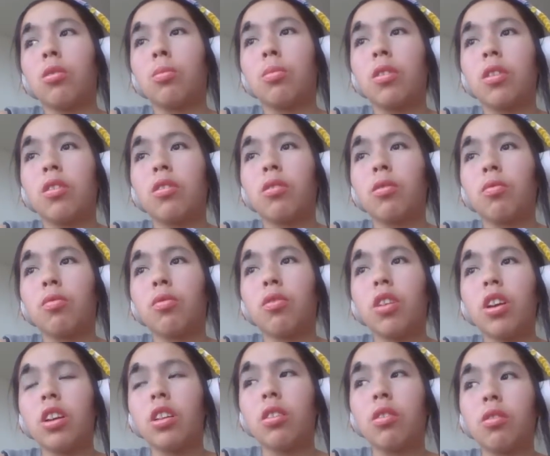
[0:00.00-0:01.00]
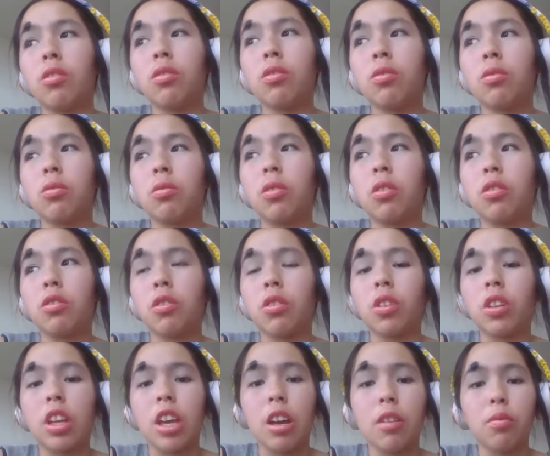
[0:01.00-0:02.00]
make some friends, which I
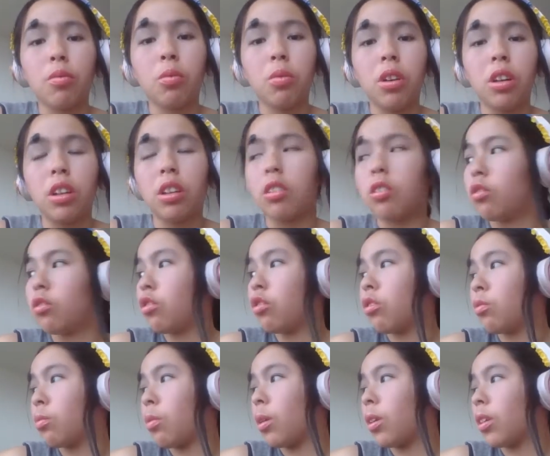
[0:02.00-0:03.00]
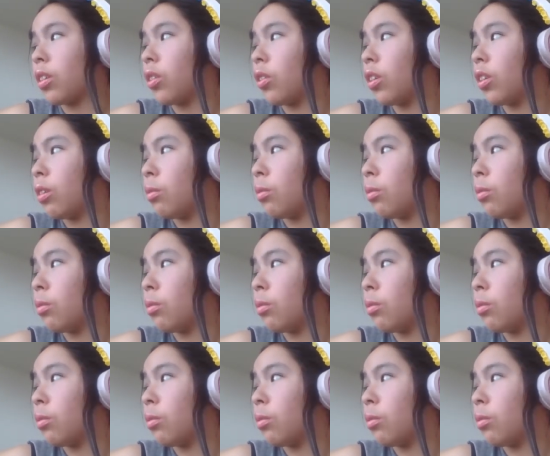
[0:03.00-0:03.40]
only have one. She's probably going